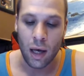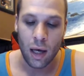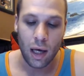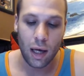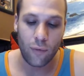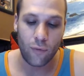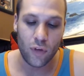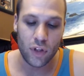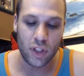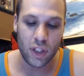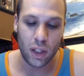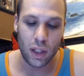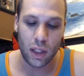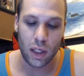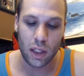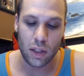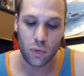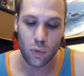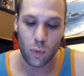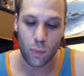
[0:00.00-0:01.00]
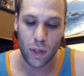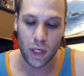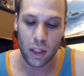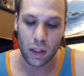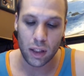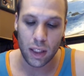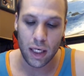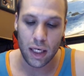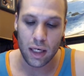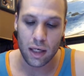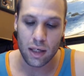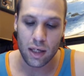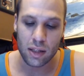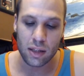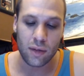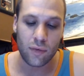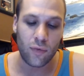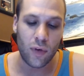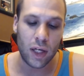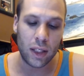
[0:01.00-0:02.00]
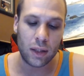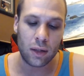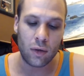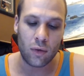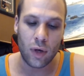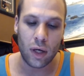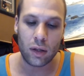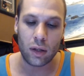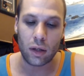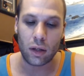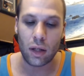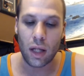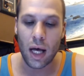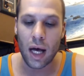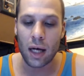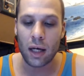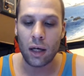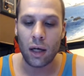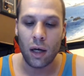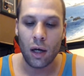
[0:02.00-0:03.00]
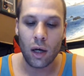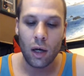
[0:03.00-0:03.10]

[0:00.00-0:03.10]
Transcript: And facilities will be cleaned and disinfected around the clock.